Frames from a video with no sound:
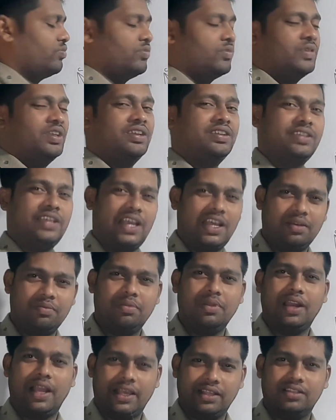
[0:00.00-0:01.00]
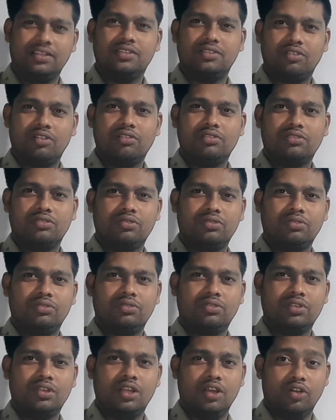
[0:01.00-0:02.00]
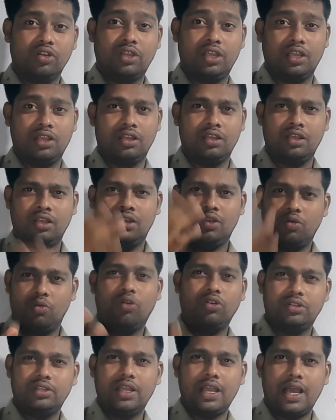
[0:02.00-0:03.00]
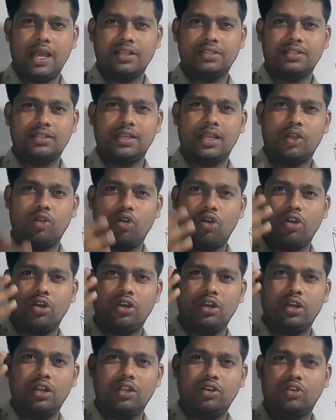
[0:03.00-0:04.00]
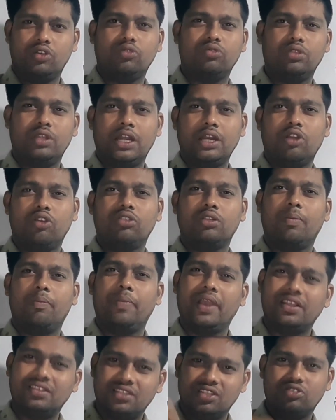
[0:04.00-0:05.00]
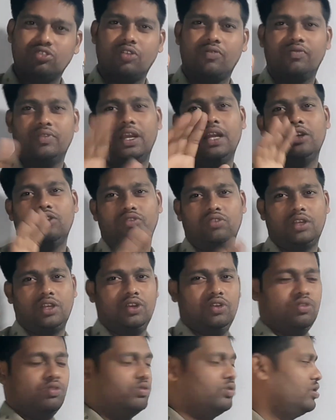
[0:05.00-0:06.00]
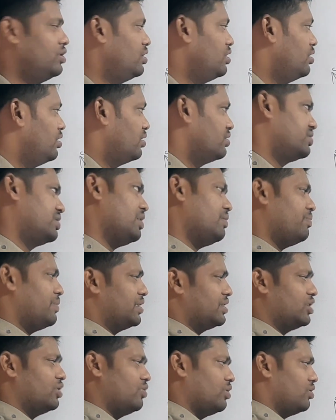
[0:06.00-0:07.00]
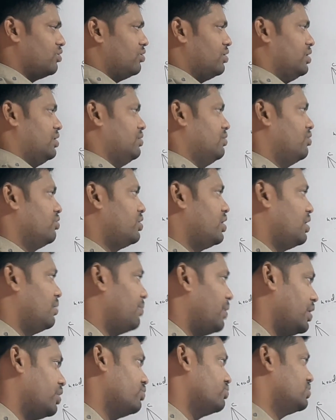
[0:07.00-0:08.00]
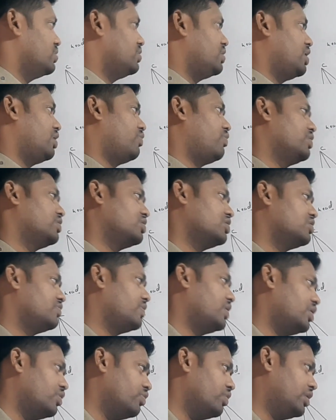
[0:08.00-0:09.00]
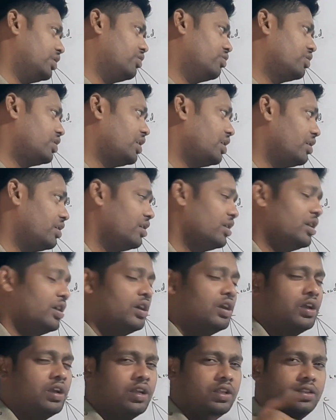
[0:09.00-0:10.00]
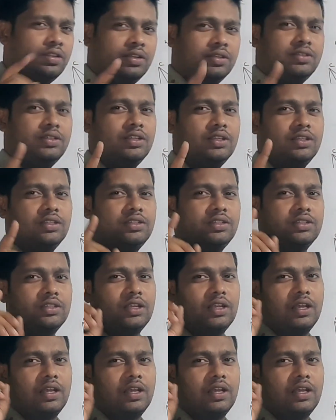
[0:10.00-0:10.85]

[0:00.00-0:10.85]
It can be like this also. Okay, what they are asking, according to that, on the basis of that you can do same method one only. Okay, by using the equations we are doing. Okay, this is